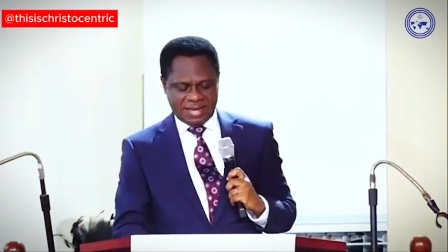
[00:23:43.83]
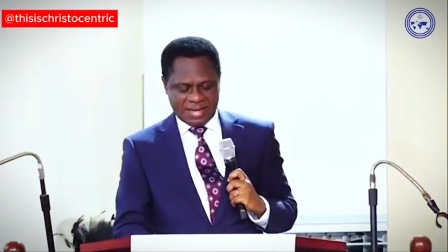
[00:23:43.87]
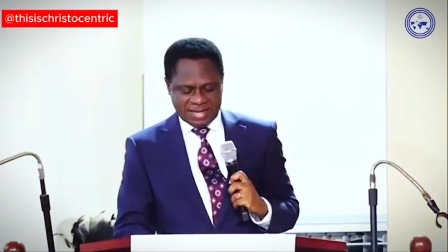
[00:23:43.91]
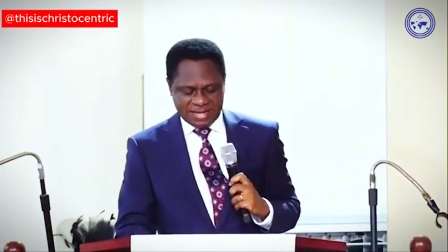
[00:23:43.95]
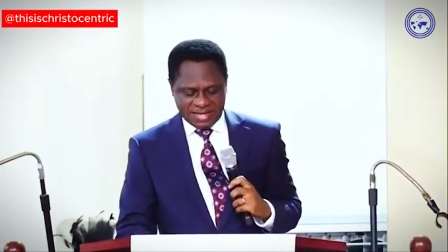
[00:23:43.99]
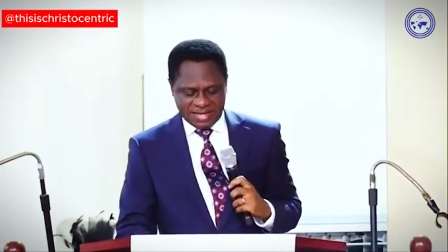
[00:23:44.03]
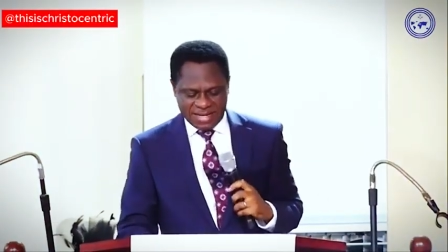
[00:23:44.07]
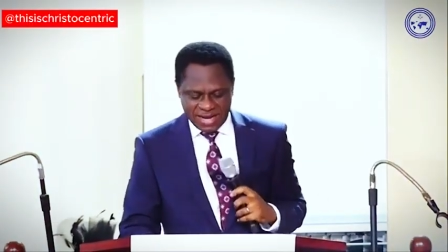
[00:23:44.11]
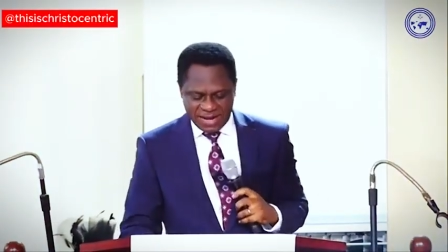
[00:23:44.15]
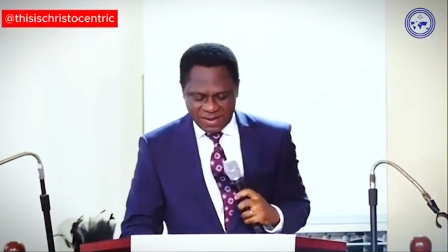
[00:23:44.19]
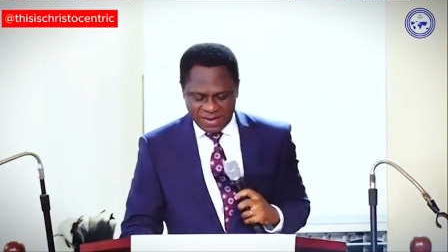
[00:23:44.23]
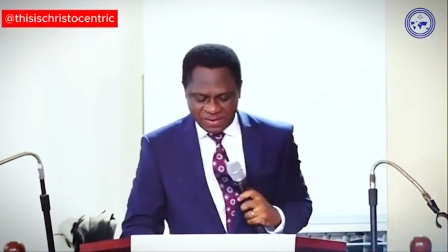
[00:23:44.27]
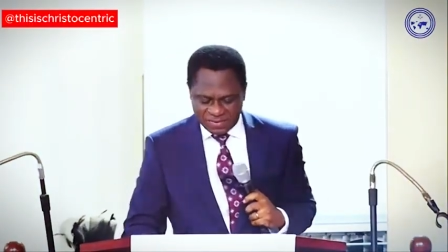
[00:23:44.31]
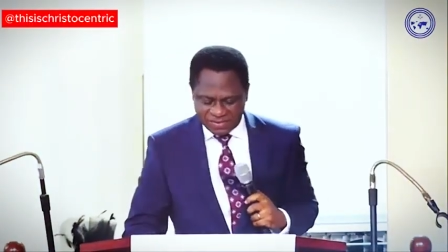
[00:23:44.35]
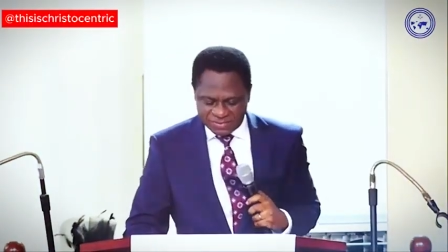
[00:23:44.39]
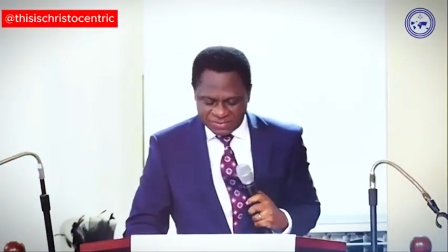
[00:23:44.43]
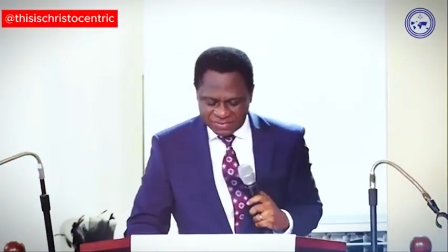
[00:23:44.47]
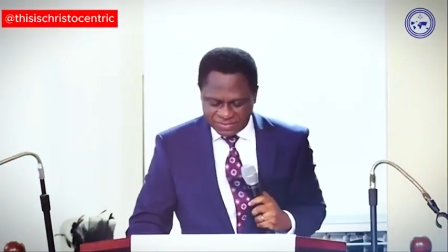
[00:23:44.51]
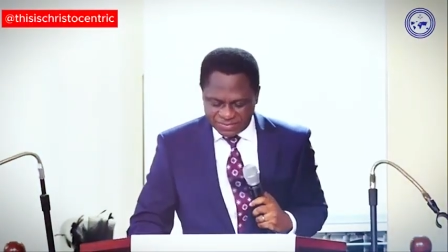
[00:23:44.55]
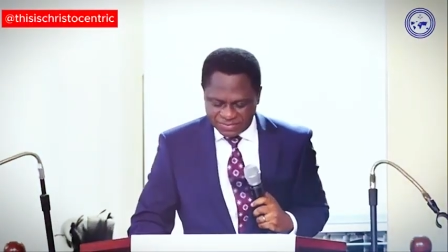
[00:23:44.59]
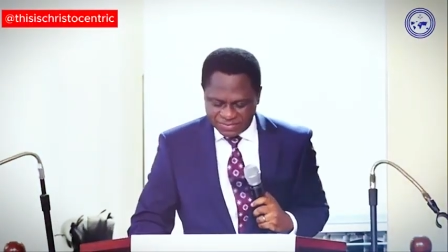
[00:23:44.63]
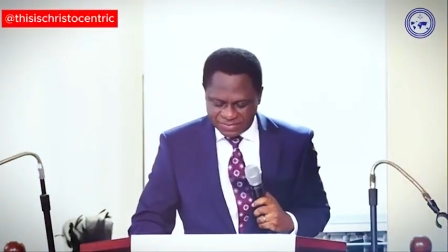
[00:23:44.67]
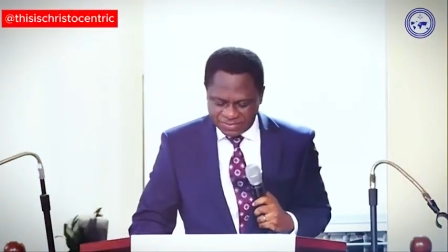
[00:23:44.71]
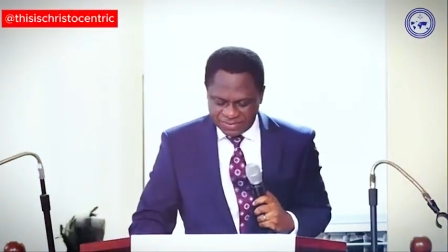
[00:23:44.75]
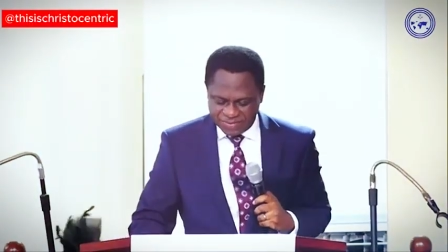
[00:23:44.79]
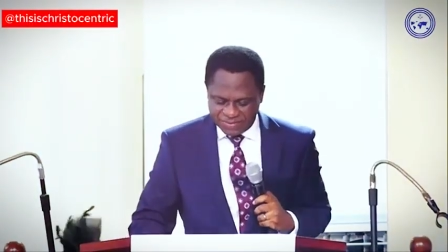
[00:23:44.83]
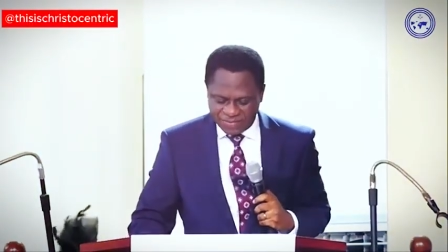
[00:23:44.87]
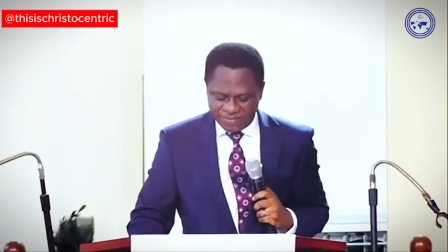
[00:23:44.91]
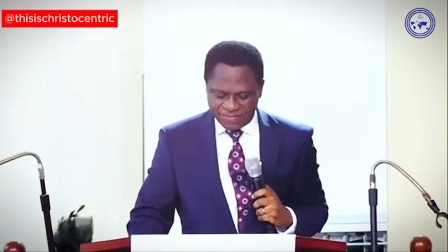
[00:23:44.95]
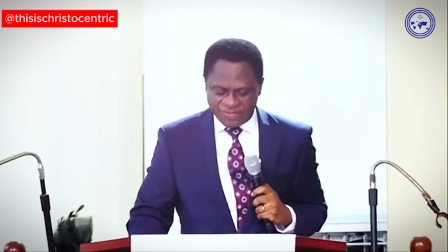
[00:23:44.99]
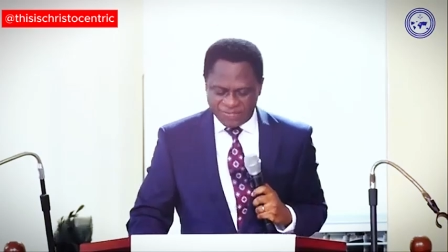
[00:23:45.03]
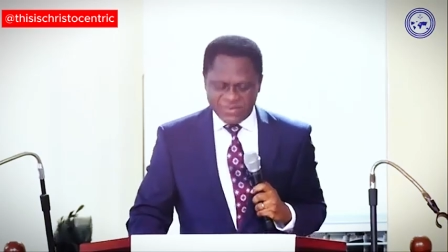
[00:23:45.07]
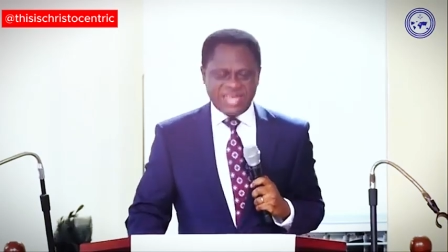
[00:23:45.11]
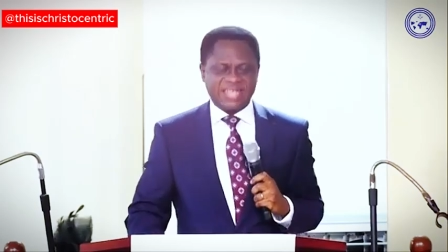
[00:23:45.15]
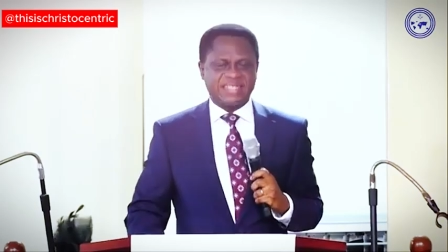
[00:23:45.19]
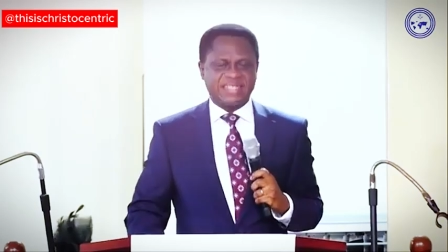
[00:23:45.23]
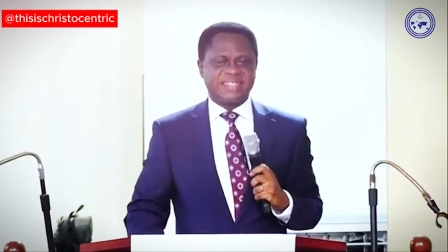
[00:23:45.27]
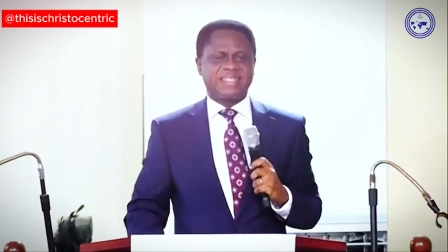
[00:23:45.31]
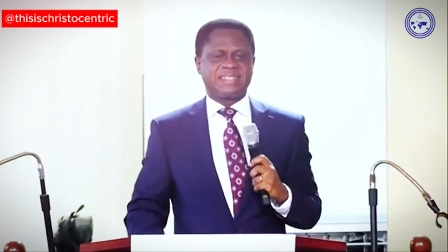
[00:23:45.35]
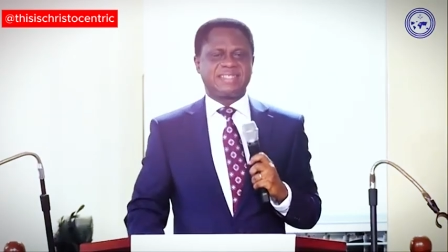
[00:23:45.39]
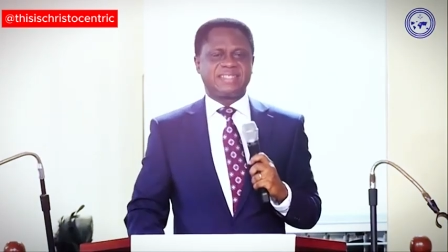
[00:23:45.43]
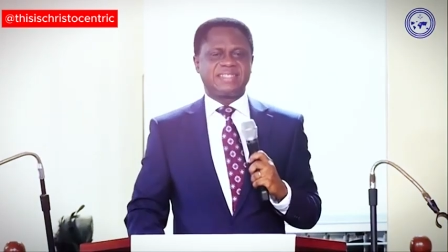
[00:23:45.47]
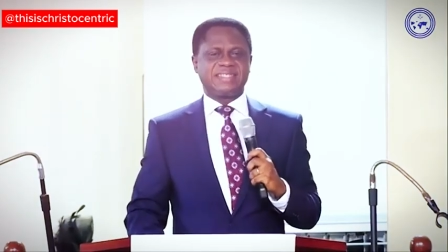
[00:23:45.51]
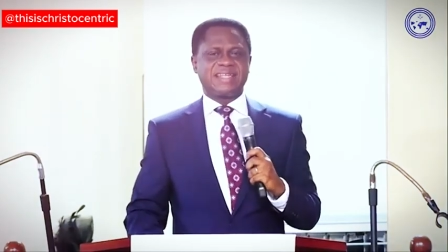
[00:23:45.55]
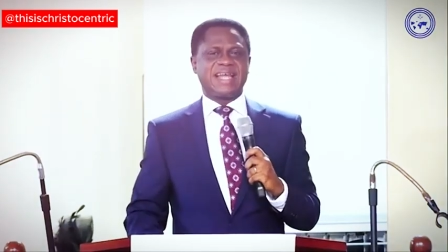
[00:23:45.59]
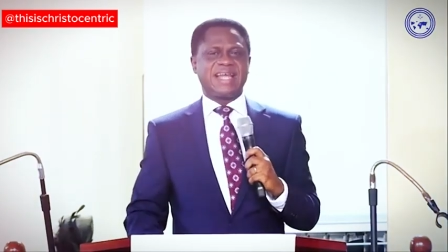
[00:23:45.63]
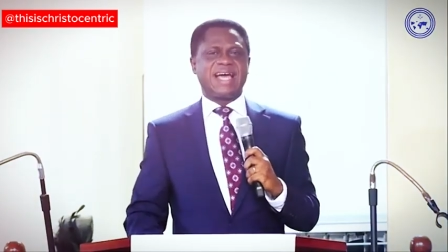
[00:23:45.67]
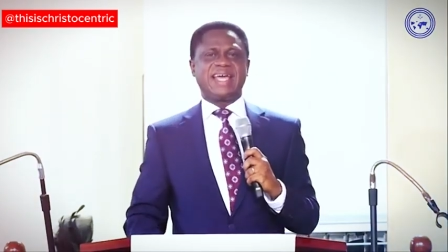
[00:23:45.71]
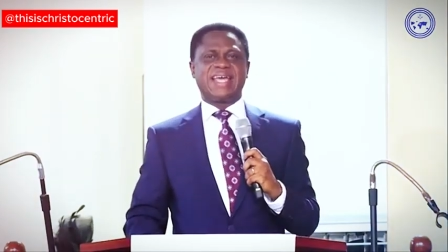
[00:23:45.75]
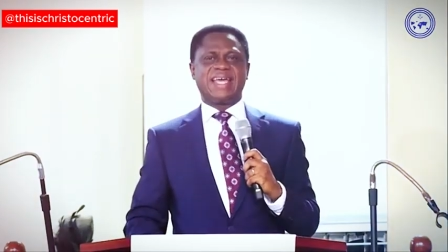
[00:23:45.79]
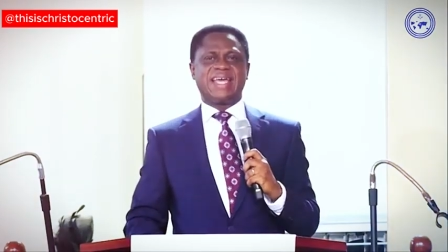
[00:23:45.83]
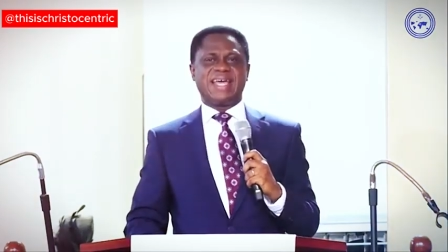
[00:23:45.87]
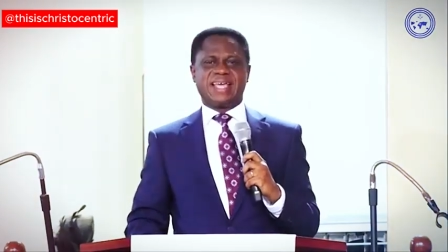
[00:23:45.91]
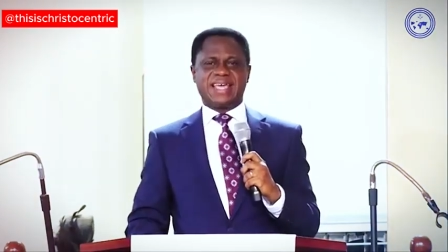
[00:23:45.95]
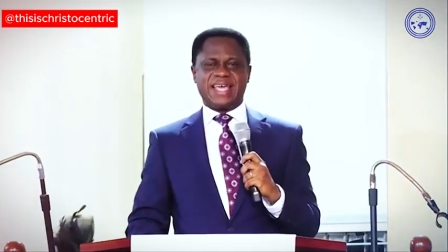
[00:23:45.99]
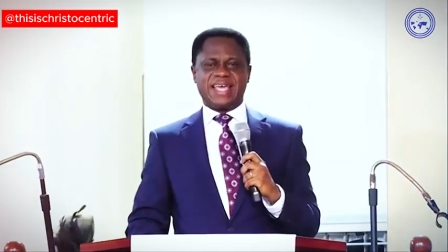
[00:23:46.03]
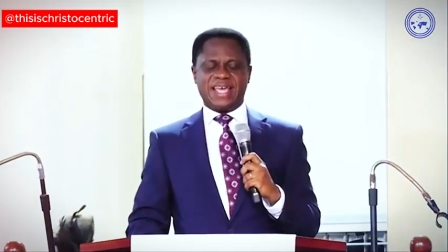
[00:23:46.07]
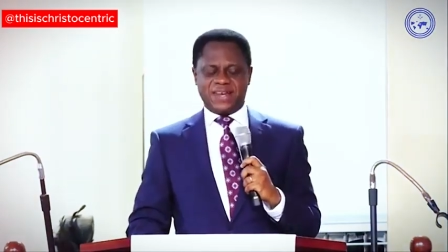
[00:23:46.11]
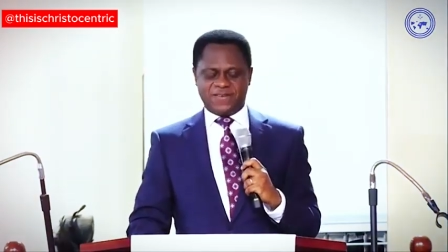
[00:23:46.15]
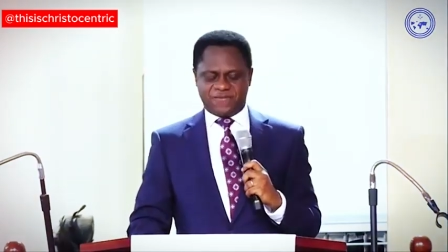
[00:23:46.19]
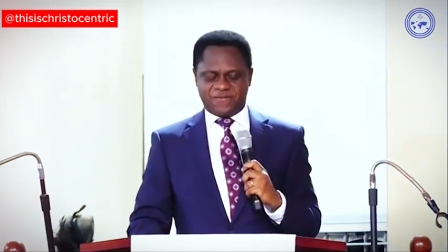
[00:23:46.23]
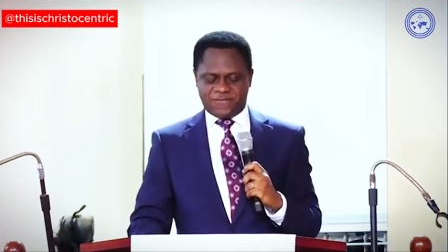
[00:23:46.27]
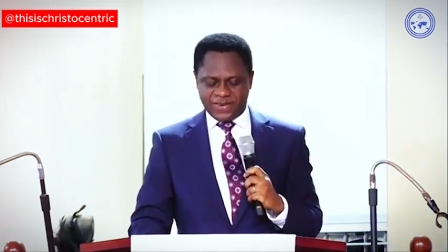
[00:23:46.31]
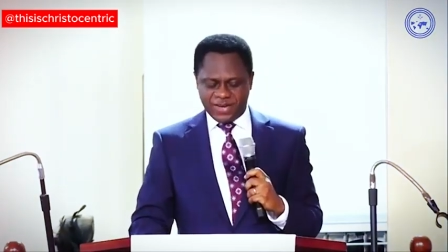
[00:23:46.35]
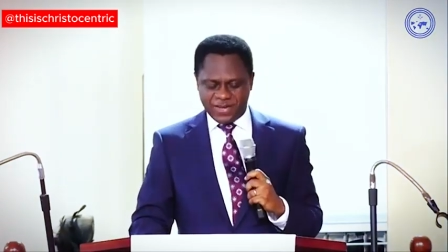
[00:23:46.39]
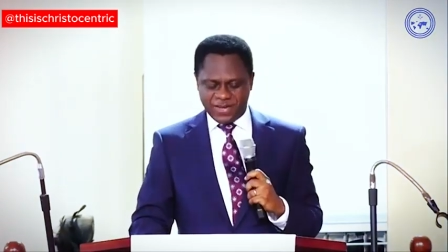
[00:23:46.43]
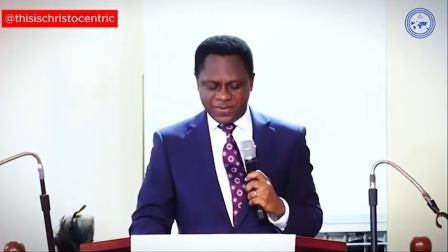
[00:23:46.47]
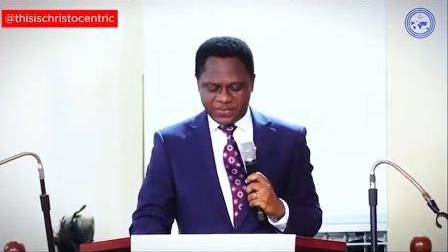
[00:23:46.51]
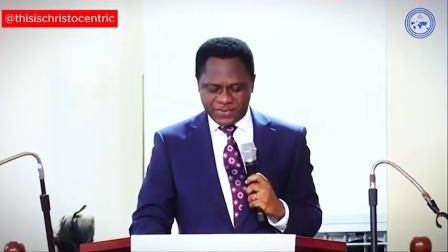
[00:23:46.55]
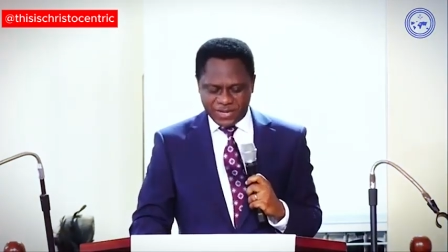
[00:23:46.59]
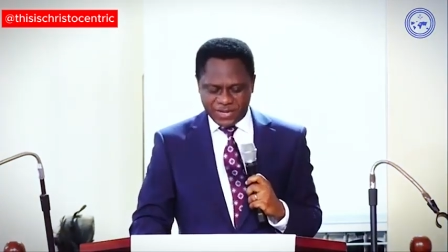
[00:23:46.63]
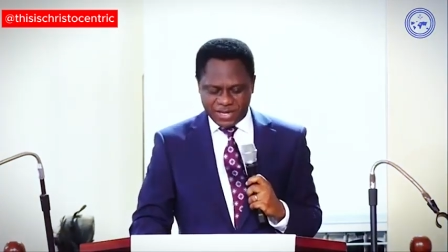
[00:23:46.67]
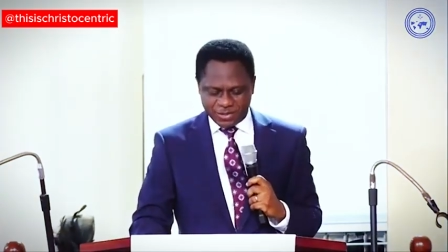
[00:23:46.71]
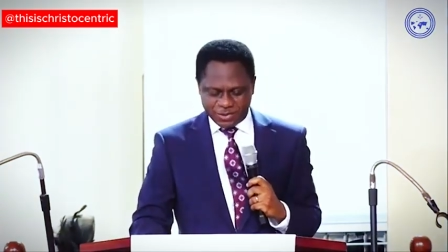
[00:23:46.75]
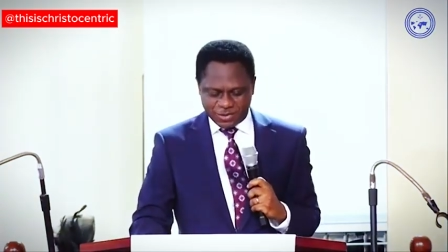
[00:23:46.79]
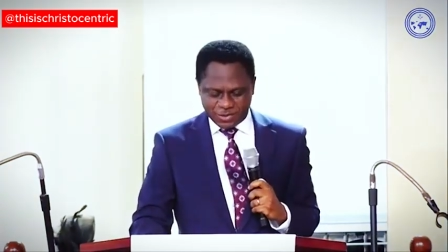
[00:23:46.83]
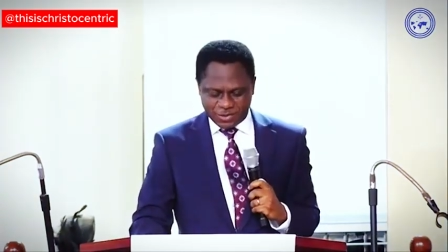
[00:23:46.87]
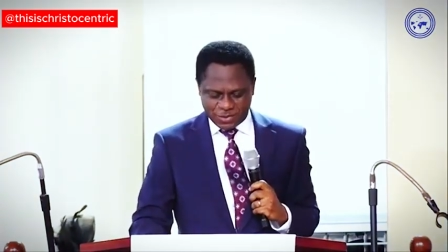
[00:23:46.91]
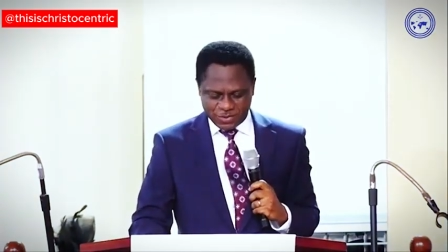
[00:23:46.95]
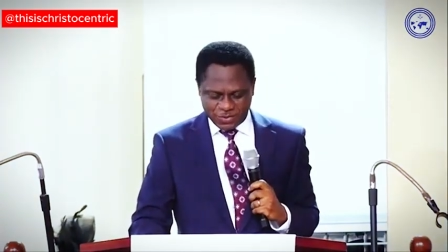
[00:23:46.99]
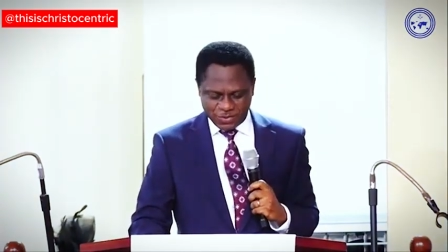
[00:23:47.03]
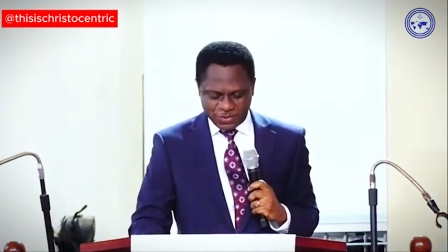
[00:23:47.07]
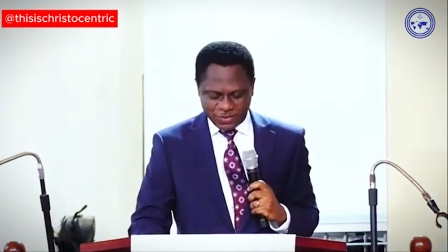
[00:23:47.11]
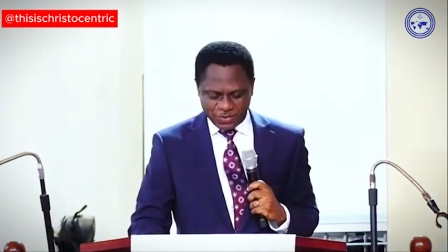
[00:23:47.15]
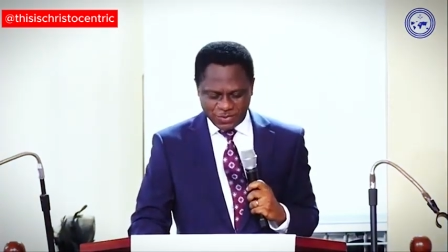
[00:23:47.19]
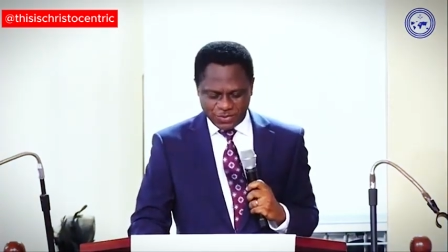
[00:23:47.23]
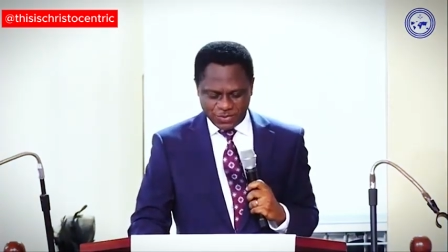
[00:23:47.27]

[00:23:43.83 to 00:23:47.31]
Now, verse 9 again, Philippians 2.